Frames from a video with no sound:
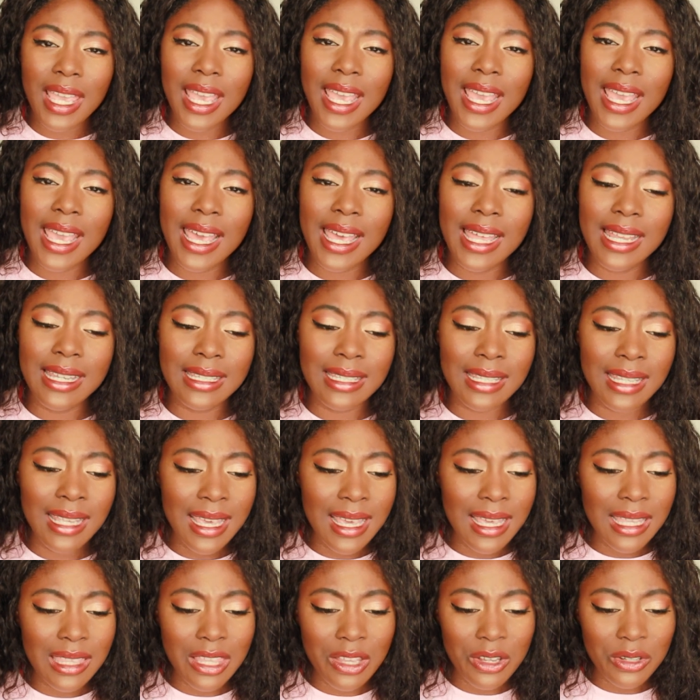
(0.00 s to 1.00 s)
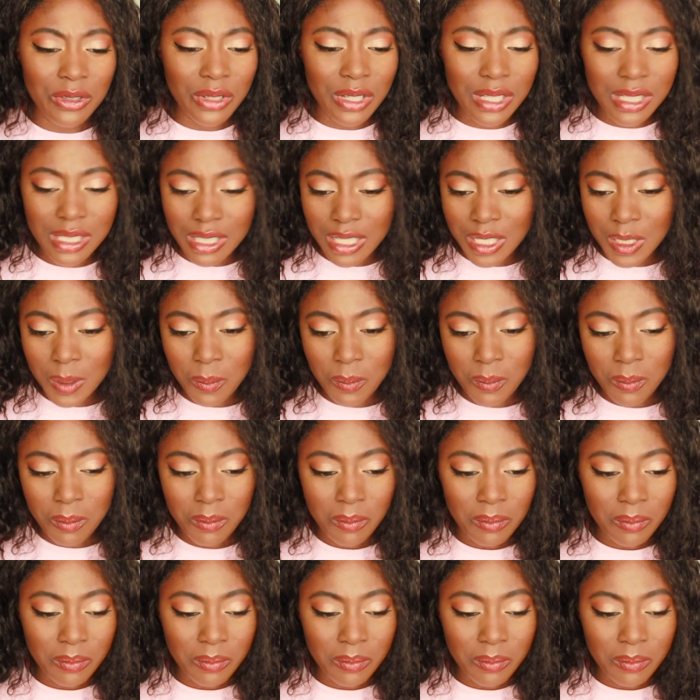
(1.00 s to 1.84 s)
and there's just this